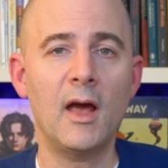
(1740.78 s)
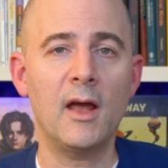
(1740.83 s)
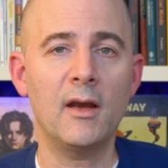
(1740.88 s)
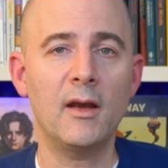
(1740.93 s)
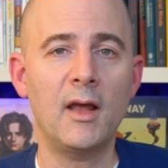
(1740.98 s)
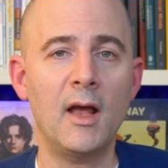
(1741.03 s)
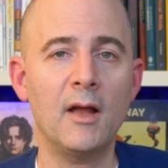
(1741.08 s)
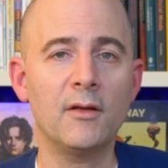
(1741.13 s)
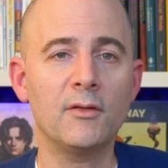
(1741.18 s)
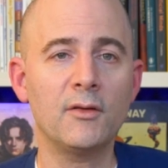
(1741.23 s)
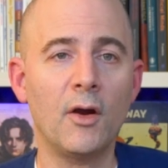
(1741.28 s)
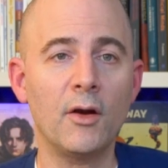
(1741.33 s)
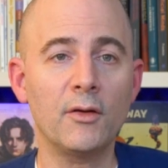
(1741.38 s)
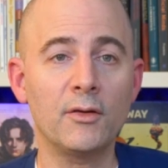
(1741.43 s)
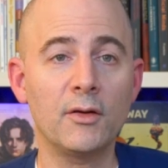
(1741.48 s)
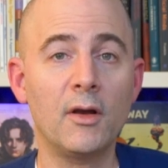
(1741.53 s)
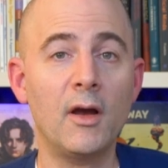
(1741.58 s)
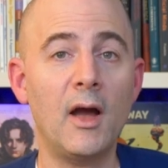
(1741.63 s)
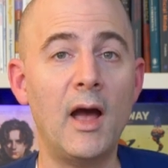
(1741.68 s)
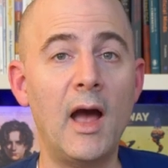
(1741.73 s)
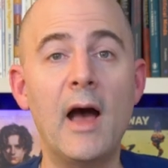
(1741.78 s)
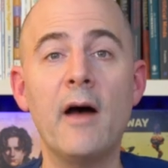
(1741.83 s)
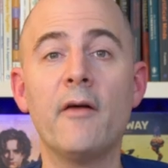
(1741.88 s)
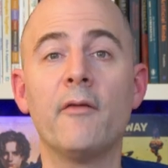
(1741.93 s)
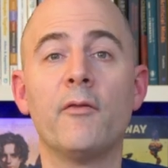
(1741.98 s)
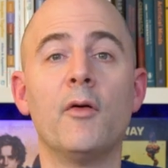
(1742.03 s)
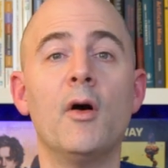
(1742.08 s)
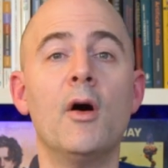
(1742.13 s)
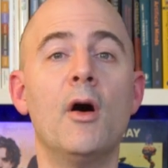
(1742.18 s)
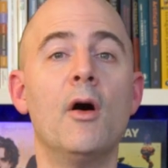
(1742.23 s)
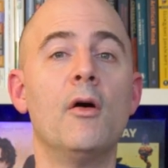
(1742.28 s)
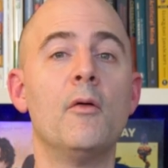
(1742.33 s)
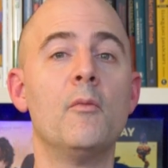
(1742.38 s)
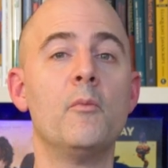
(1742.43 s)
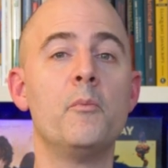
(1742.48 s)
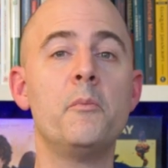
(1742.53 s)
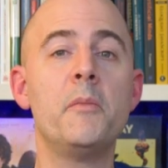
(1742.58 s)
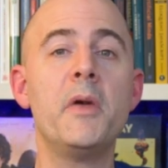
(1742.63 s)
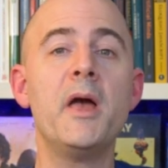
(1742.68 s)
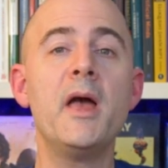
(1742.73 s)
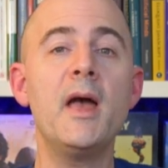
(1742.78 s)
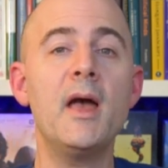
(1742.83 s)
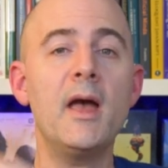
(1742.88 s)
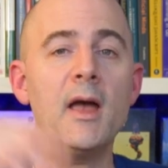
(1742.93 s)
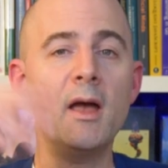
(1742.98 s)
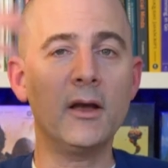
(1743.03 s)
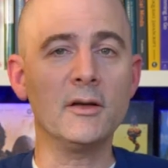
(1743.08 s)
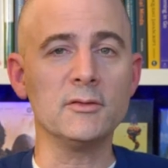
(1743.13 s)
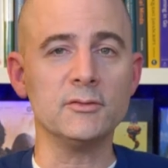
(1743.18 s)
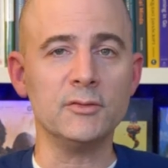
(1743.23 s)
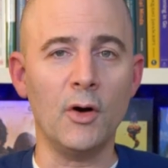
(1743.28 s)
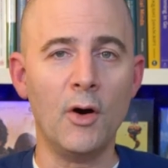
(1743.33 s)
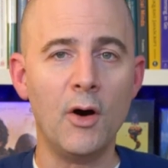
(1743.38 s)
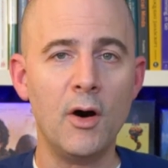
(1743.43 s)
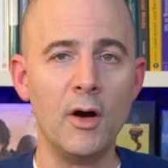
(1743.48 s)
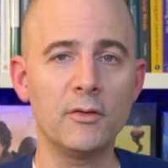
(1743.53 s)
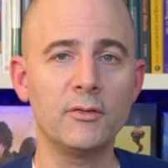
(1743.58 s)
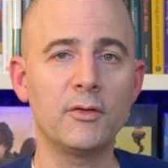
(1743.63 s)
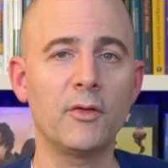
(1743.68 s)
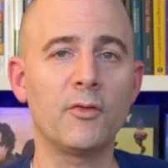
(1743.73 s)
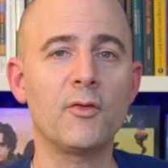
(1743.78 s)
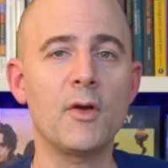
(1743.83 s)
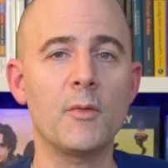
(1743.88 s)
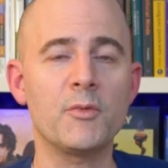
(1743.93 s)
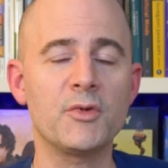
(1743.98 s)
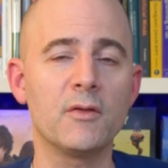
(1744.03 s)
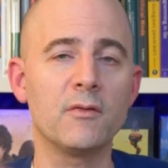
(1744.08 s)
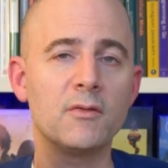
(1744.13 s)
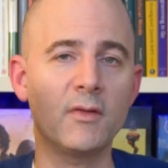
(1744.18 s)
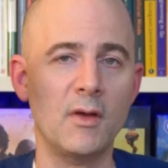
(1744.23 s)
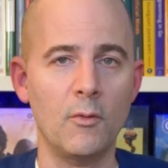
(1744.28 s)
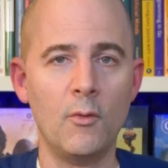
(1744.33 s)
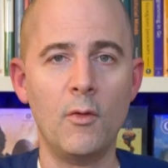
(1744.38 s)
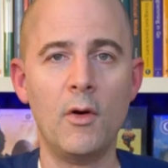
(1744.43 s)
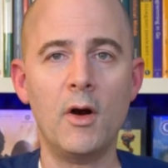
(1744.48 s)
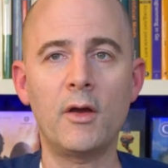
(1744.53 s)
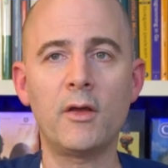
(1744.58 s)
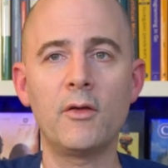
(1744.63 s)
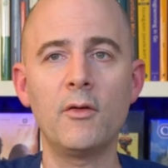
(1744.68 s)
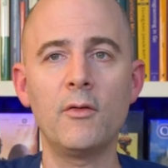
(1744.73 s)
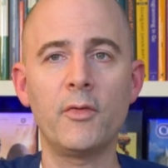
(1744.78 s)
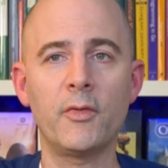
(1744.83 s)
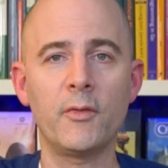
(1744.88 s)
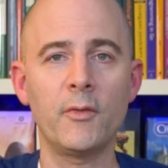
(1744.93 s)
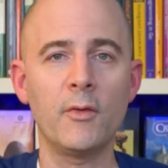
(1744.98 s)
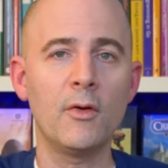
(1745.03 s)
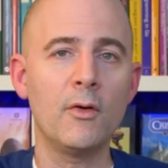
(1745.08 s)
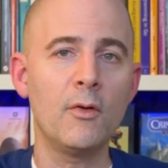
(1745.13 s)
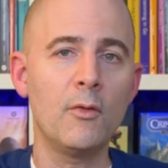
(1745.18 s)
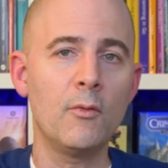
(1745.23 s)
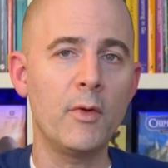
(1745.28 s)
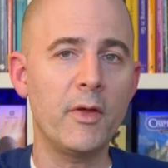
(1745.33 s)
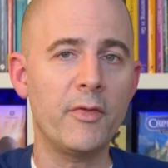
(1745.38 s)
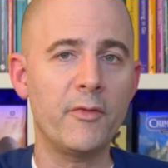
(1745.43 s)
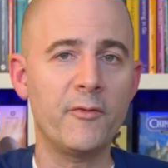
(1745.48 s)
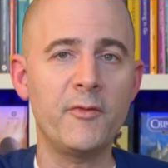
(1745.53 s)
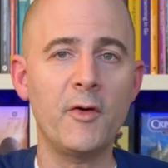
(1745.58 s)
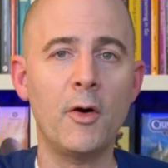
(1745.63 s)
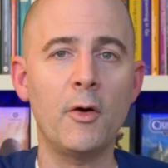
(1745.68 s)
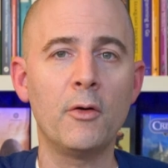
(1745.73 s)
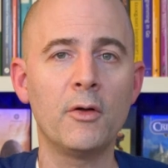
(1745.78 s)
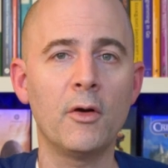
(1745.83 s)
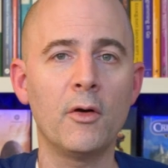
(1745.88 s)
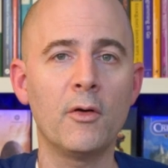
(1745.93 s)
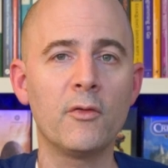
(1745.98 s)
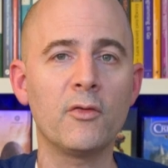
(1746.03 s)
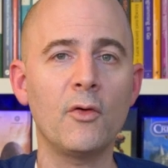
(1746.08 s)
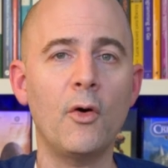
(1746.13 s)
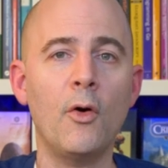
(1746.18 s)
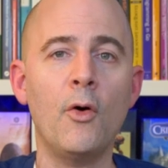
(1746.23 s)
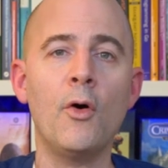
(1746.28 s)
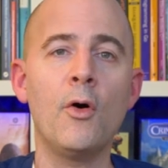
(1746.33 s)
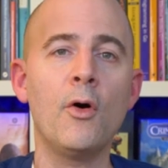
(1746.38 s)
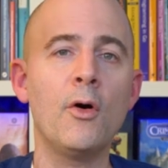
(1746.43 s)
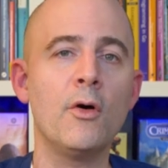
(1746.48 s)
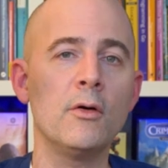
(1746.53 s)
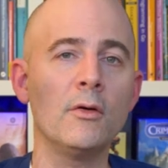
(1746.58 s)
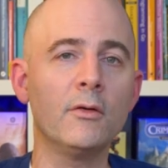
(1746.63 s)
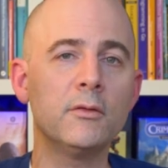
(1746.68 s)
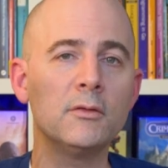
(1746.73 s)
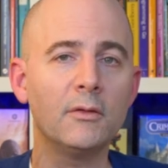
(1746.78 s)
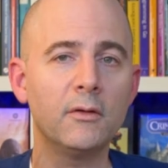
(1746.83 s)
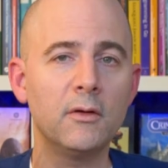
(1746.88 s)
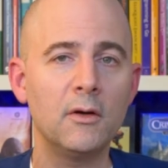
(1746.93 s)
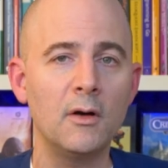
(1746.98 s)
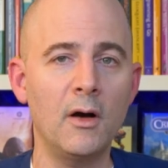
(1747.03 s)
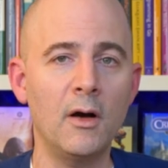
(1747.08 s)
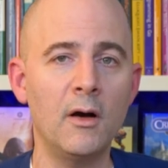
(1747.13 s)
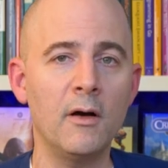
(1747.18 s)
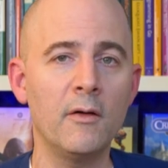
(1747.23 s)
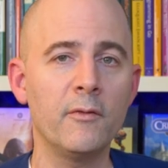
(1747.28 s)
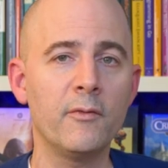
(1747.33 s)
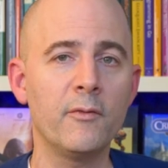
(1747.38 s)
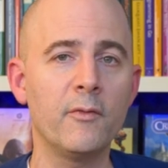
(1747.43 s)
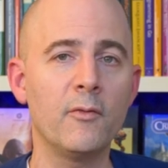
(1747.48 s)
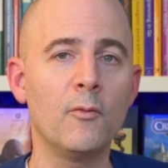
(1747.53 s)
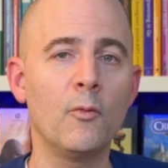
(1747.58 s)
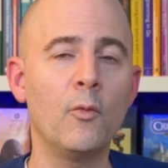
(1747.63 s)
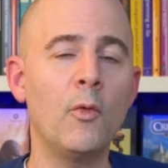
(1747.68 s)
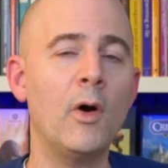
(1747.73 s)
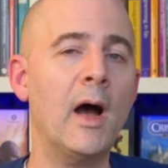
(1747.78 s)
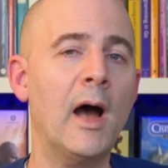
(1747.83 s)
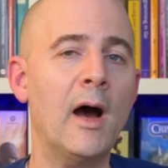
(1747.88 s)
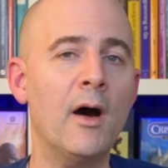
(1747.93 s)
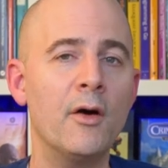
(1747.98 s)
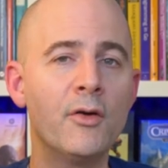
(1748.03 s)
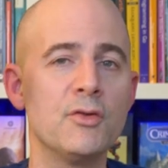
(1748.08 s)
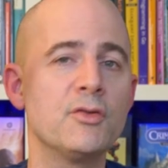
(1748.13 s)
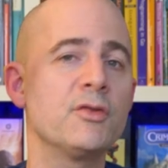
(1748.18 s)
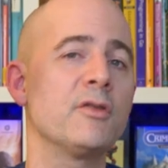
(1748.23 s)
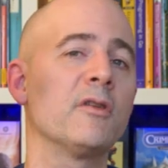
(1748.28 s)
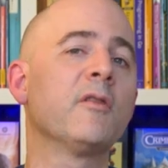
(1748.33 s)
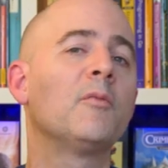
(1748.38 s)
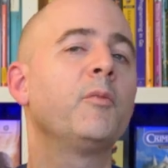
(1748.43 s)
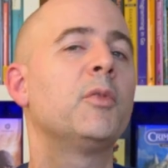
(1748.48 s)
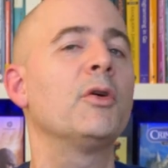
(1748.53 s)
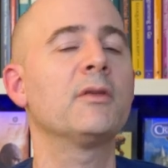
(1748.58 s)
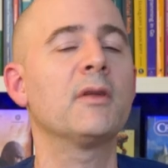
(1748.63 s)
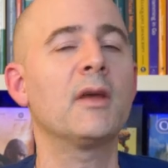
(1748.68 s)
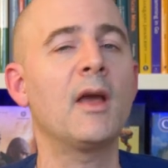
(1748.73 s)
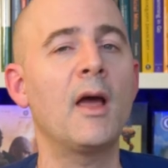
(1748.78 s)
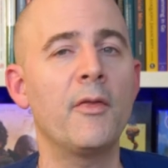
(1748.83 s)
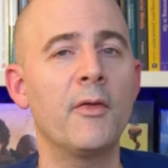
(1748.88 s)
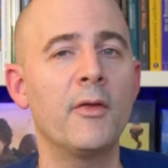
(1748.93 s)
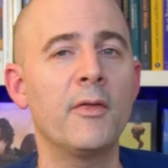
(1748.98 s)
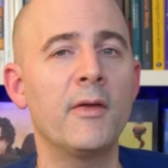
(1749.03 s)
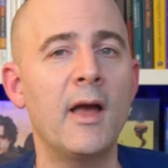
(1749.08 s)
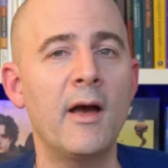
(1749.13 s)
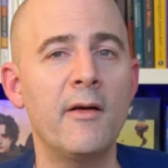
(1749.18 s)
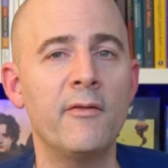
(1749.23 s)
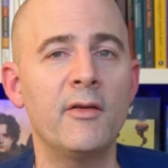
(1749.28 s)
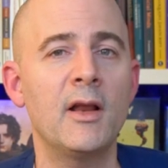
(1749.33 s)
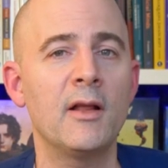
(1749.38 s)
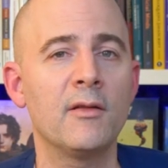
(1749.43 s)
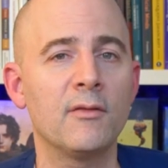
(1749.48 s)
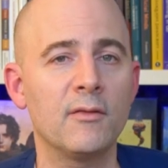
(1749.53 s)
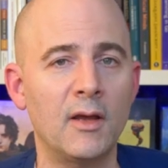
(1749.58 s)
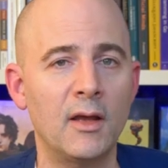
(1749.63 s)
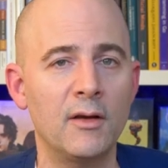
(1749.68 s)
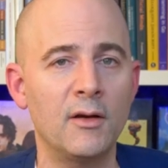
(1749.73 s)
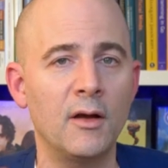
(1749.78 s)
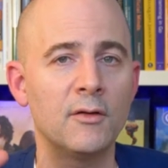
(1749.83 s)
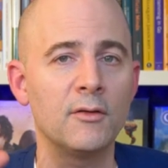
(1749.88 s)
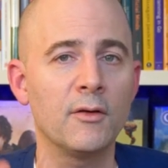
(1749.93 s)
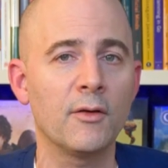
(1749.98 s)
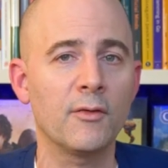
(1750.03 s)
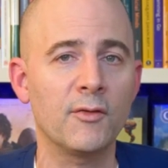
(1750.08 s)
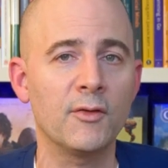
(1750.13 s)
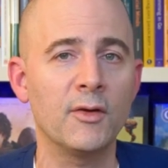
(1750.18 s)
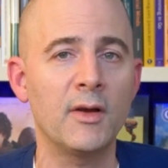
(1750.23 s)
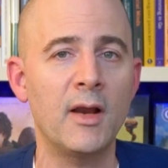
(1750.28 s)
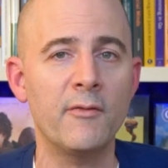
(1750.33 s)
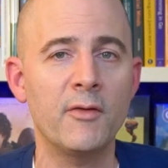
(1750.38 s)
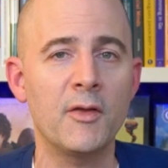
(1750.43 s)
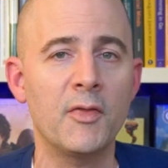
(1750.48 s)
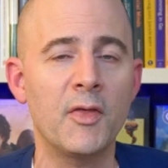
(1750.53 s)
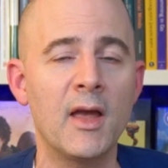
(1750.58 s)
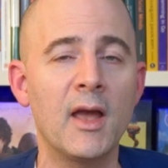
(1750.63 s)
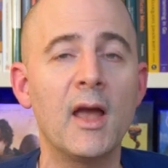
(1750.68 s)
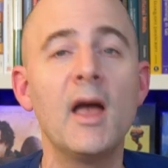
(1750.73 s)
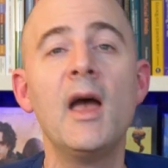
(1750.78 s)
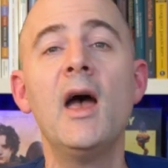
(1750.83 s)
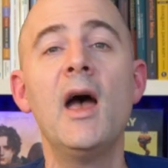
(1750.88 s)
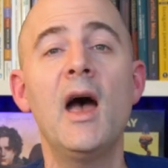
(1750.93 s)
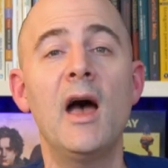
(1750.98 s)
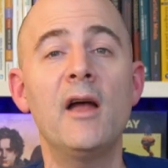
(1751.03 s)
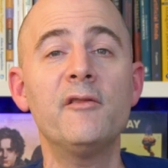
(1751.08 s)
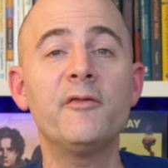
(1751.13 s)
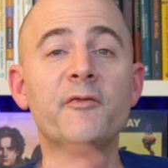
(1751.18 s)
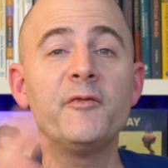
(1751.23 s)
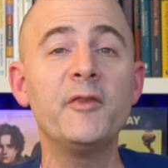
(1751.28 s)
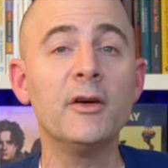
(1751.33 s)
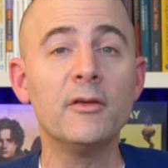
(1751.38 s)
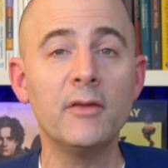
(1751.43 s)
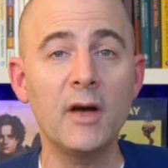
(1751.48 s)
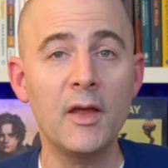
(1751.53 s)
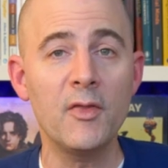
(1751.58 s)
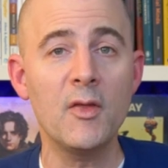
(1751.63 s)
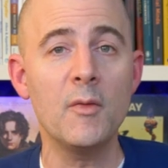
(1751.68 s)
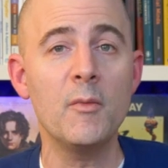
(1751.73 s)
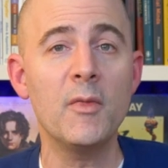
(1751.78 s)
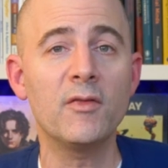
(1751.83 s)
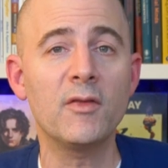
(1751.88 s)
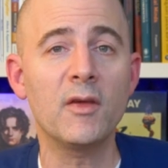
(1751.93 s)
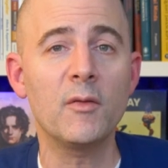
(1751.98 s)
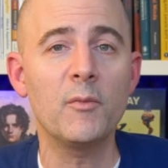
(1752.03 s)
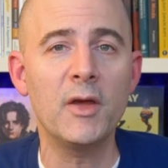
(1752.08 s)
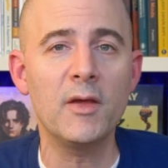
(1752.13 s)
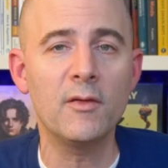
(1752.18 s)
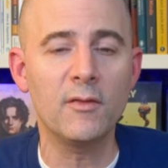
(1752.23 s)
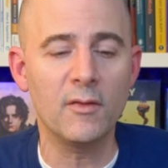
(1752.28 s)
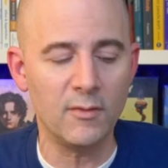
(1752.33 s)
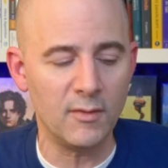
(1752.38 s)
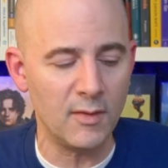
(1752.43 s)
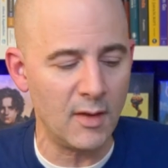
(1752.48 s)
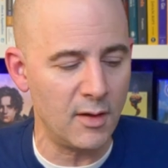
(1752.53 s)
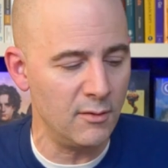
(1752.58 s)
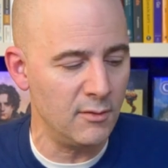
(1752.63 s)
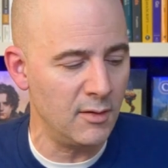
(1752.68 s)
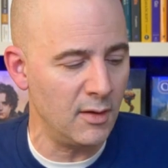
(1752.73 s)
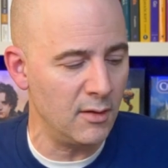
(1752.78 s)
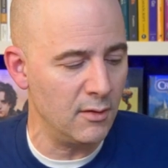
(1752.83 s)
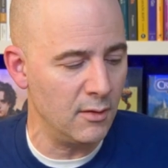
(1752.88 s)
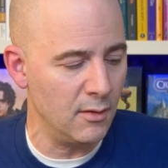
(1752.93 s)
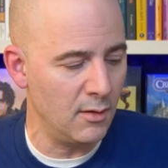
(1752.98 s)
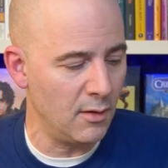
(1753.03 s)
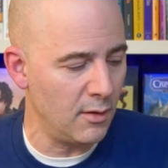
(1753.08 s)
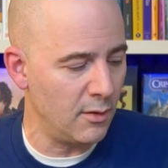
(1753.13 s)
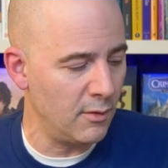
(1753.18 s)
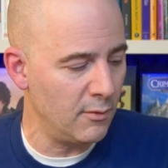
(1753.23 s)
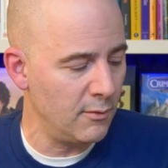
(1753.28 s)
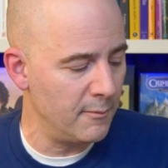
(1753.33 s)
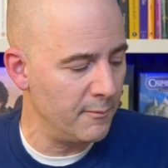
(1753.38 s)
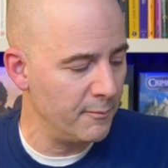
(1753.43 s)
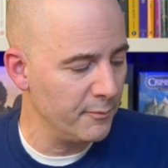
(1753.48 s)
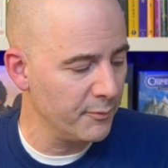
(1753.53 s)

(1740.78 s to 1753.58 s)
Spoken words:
and Antarctica, have big, long descriptions that walk you through with photos all of how you should have put together the evidence and understood everything and fill in the missing pieces that you didn't know.